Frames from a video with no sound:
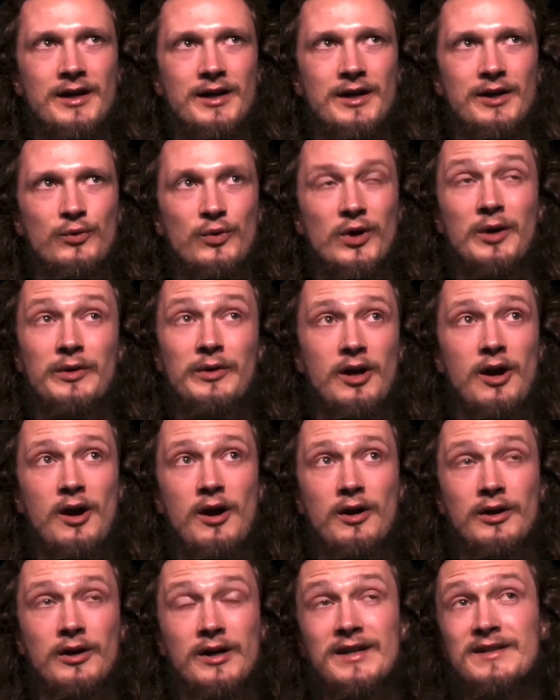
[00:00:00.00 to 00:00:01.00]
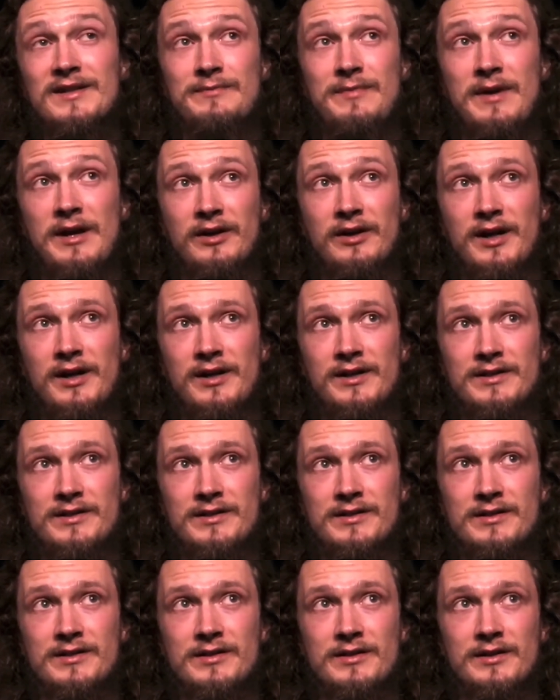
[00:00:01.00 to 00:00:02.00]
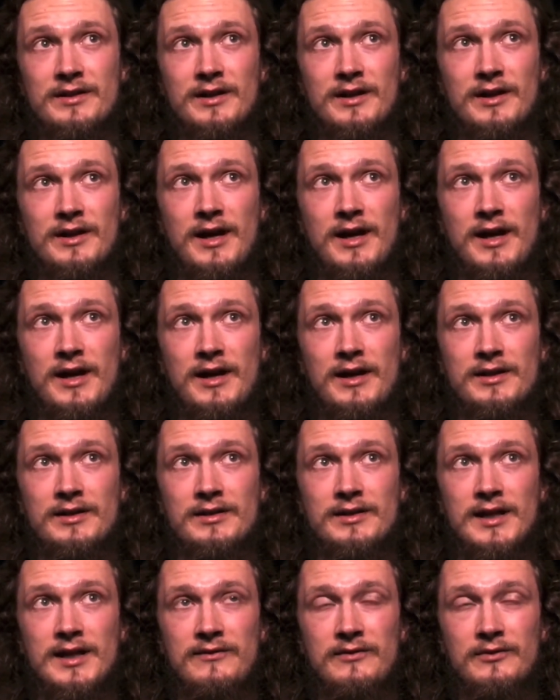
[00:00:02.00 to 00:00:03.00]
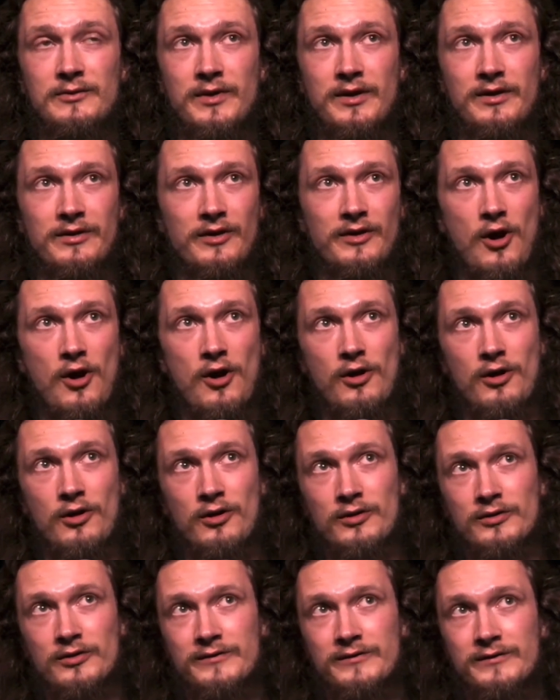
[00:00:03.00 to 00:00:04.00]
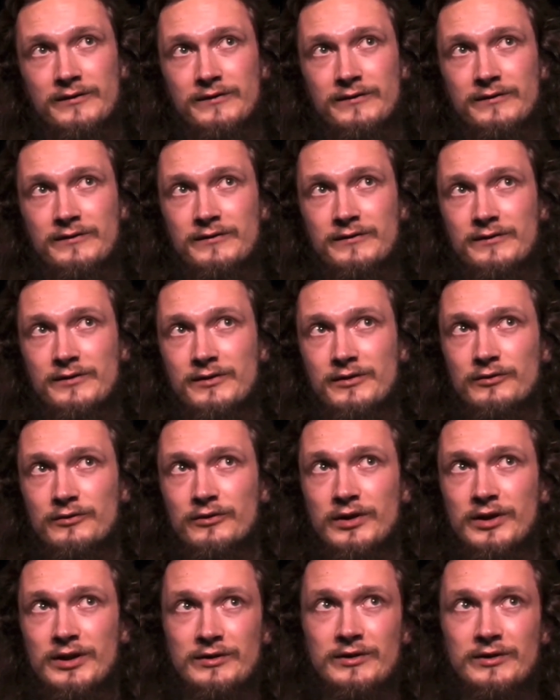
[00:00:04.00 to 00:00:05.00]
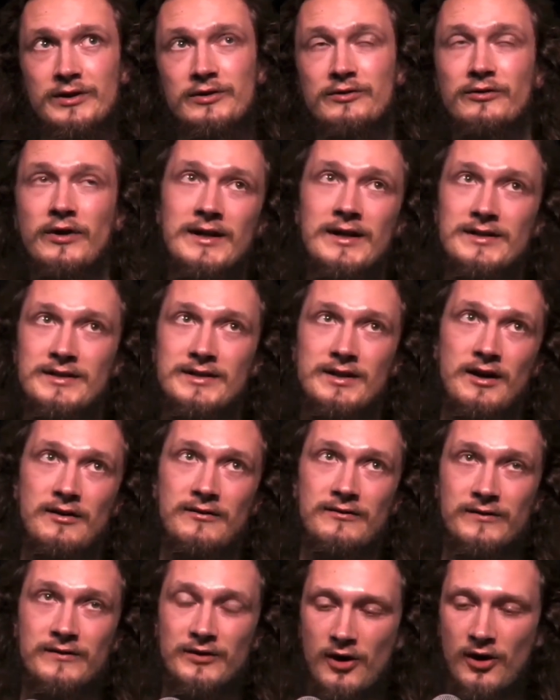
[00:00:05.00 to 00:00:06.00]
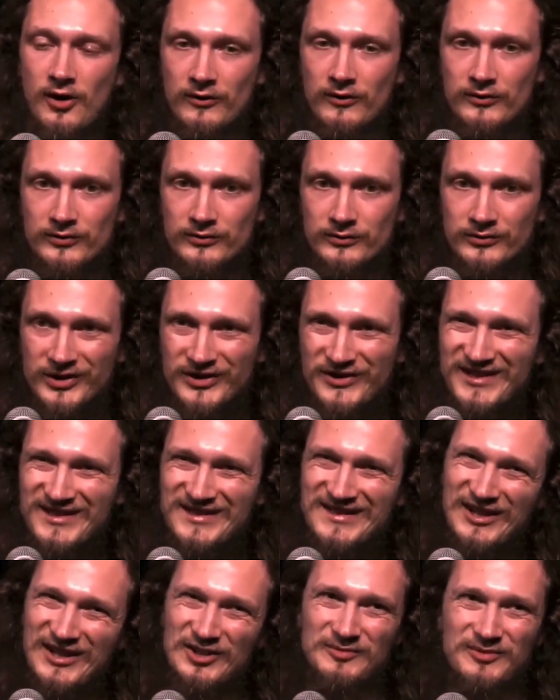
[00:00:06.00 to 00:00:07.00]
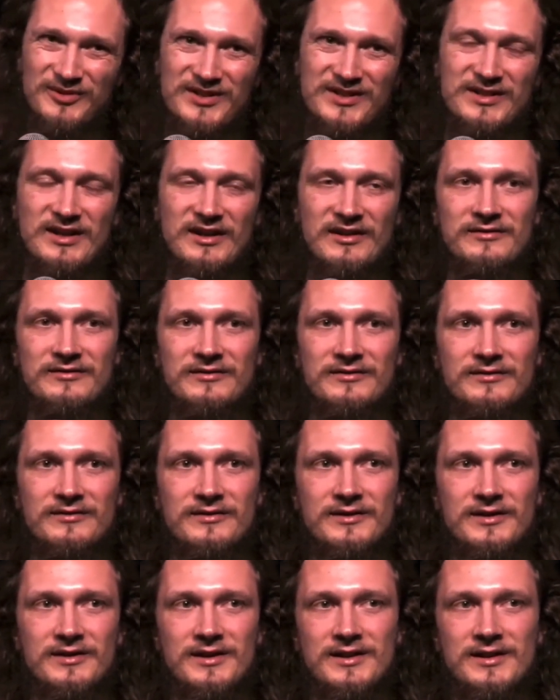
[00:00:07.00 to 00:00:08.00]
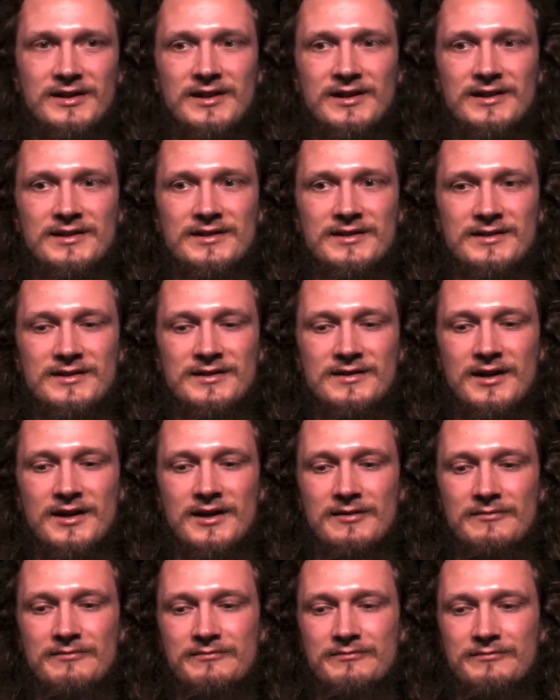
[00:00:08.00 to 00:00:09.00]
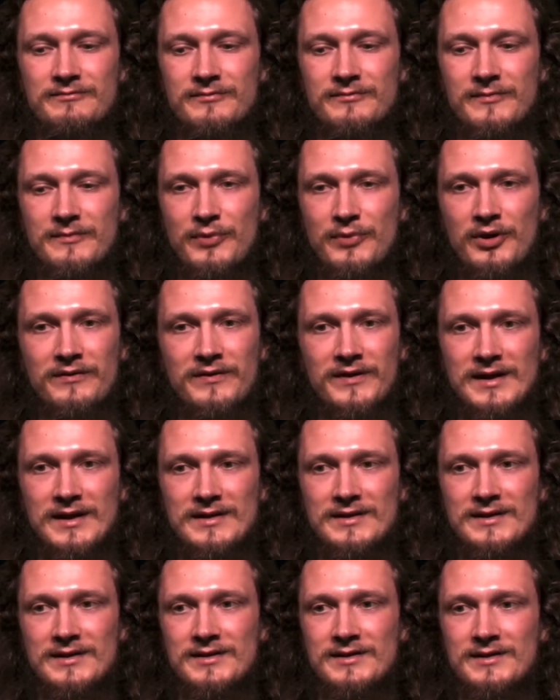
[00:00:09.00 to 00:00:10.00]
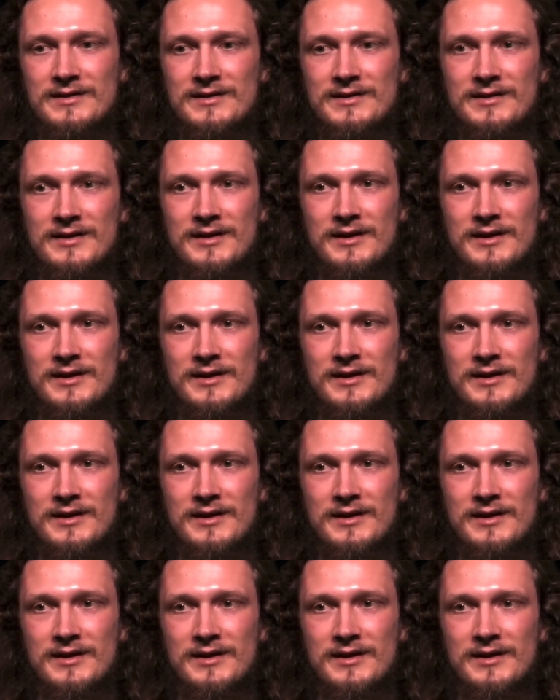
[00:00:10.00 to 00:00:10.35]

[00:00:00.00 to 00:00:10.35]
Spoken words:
where we are is paradise, and even with all of the really great stuff and all of the really terrible stuff, it's perfect as it is.